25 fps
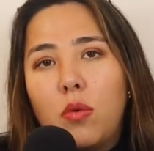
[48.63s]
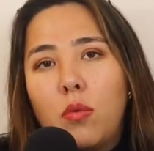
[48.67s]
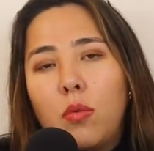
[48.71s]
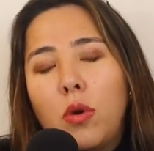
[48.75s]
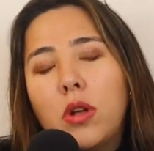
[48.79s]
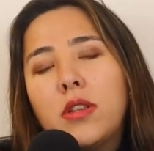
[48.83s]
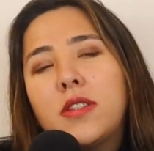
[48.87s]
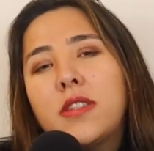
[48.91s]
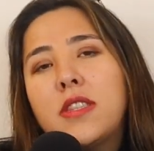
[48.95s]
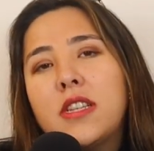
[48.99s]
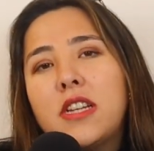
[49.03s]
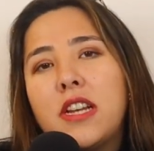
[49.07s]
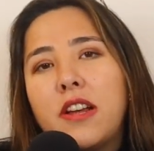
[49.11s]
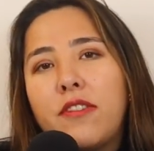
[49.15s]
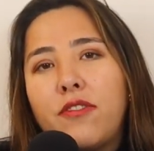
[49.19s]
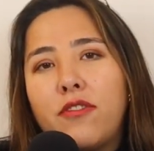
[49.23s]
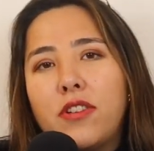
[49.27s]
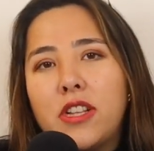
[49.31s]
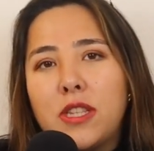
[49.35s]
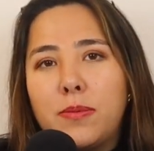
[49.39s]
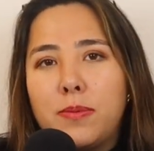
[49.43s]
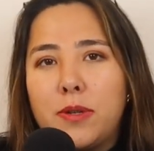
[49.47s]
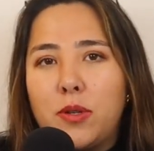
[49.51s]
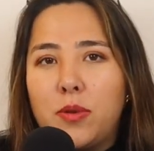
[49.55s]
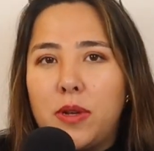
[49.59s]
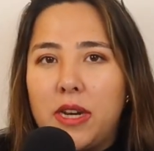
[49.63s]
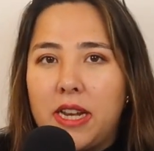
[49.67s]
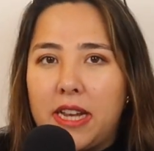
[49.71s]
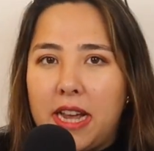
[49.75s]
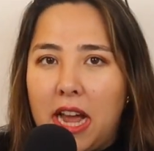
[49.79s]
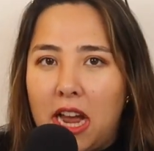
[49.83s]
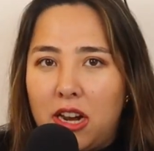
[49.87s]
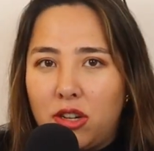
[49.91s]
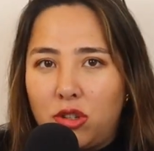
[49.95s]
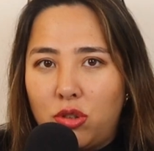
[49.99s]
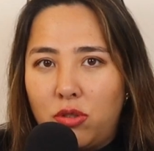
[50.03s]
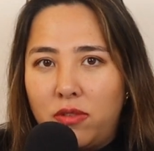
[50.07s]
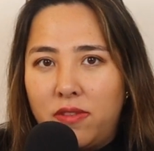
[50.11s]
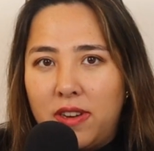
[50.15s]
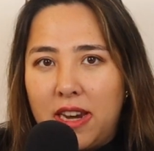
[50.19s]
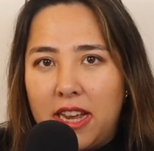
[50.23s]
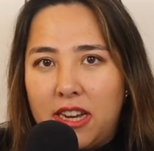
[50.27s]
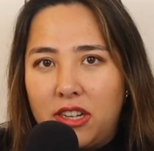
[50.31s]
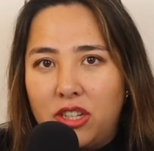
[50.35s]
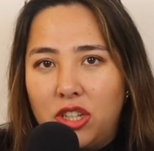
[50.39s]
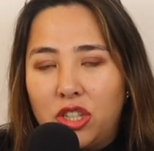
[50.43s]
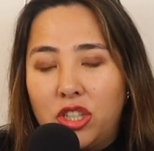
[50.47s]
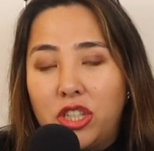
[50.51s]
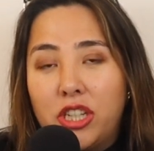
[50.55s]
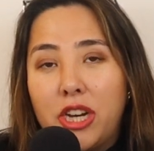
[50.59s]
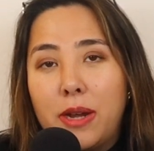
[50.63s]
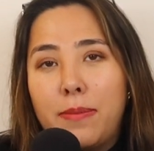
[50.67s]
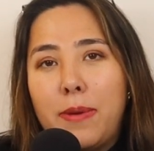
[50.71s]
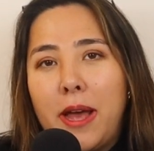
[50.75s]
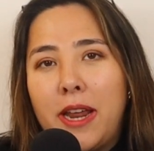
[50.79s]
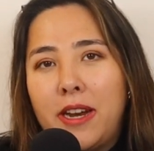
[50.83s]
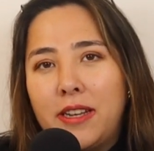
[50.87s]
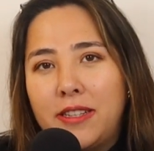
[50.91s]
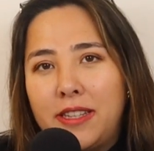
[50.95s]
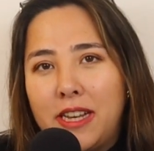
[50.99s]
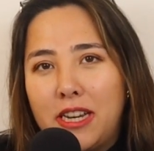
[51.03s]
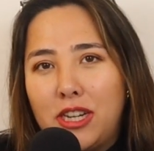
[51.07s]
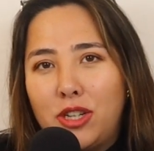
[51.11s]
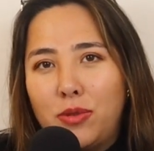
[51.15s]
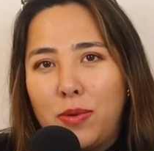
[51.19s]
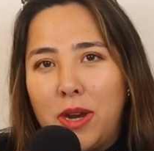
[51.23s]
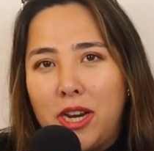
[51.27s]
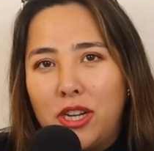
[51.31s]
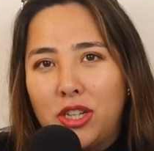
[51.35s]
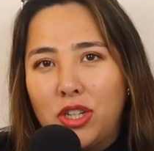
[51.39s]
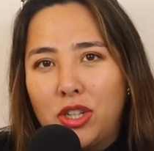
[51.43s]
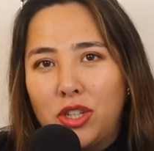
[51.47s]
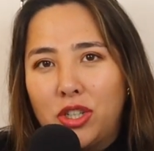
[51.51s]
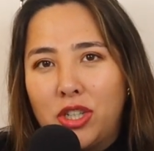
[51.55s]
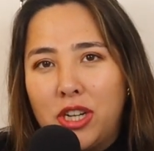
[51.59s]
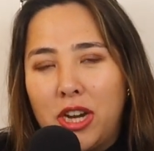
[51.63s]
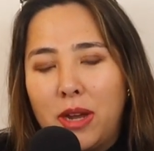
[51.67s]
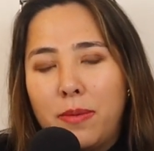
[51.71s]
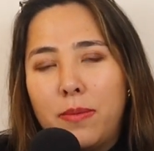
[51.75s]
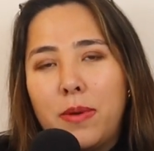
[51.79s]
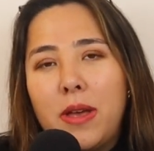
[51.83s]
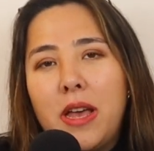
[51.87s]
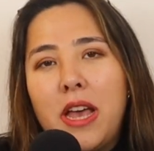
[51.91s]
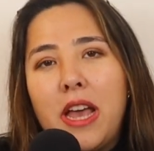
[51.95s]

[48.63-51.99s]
What's the difference between a casual relationship and a situationship?